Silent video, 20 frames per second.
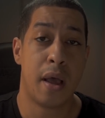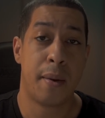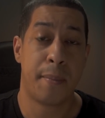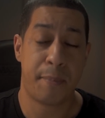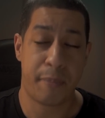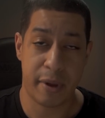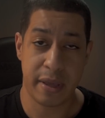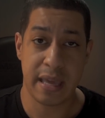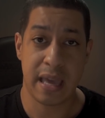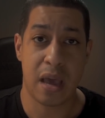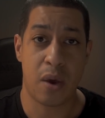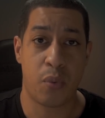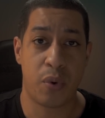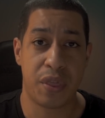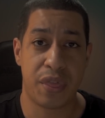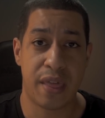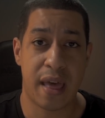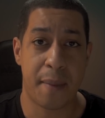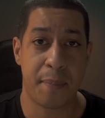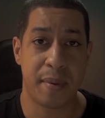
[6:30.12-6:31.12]
But yeah, with
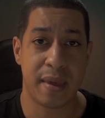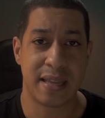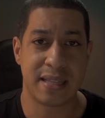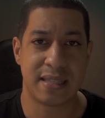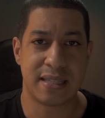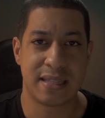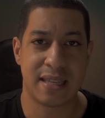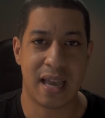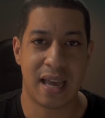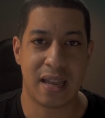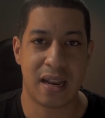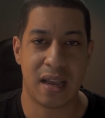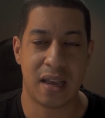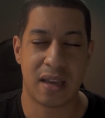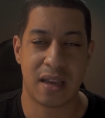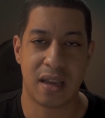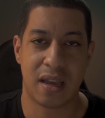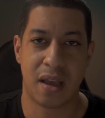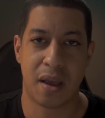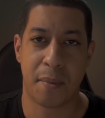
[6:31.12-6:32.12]
that being said,
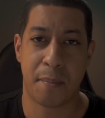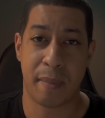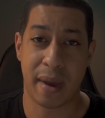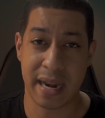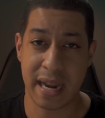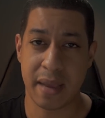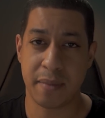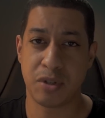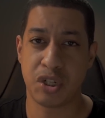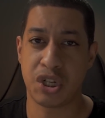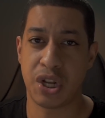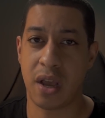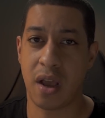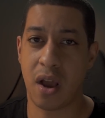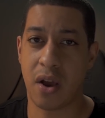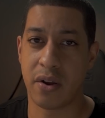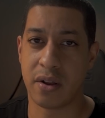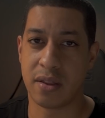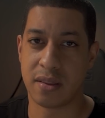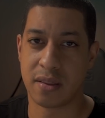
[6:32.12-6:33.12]
my name's JR,
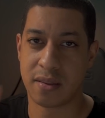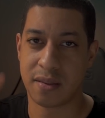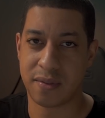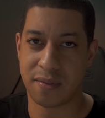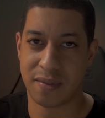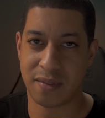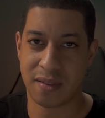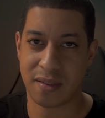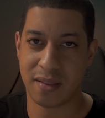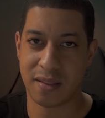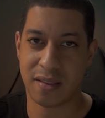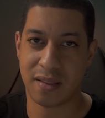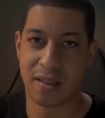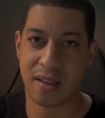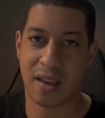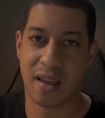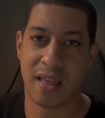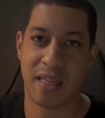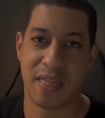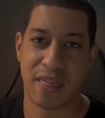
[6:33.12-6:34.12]
and
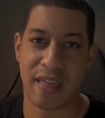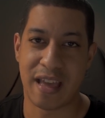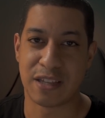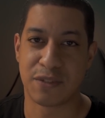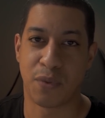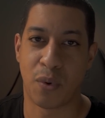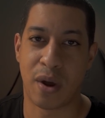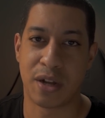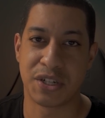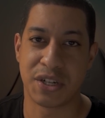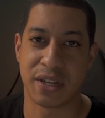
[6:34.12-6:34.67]
thanks for watching,